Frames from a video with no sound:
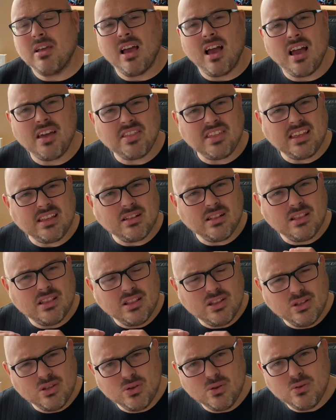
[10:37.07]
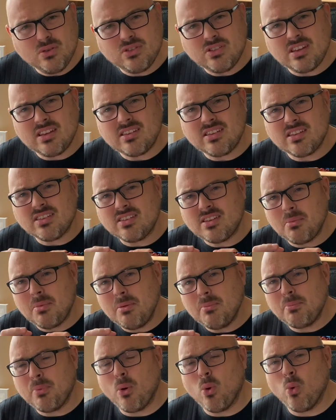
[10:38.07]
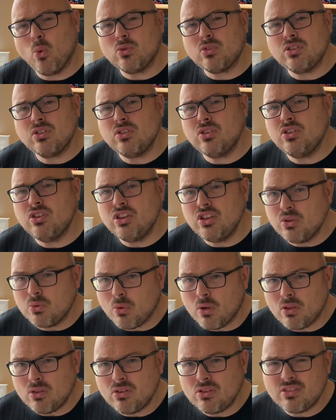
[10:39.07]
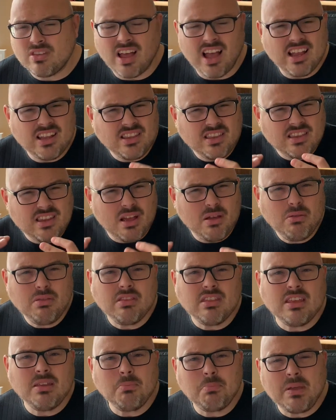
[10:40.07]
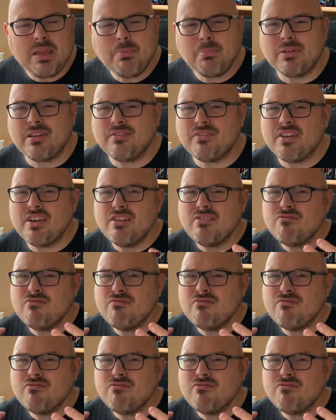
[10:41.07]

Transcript: I think, loses some important nuance that I don't think people have